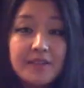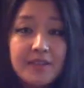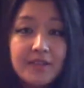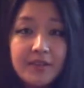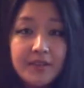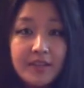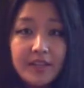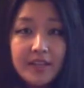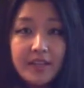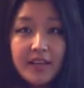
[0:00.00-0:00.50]

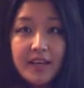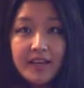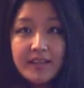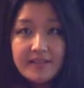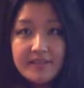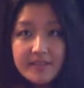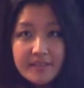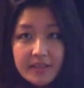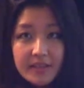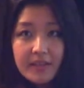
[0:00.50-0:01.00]
Okay, so the
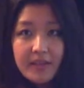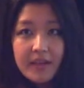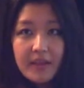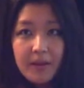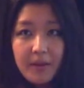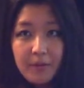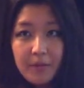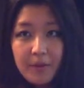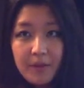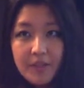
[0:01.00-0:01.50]
last
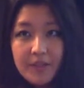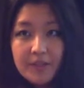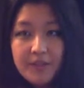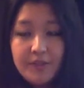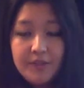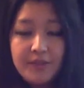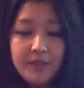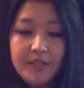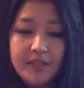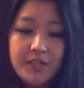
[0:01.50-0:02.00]
thing I
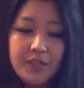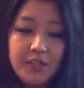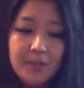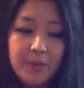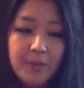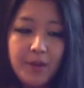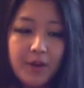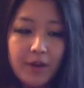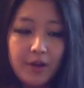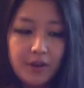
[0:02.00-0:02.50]
wanted to
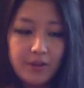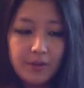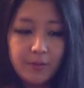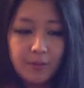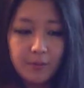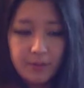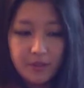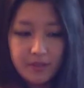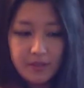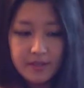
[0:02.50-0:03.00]
touch
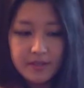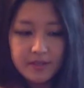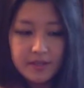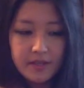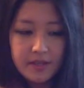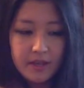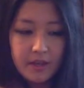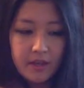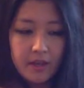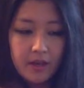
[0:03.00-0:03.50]
upon
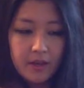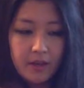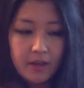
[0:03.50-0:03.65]
was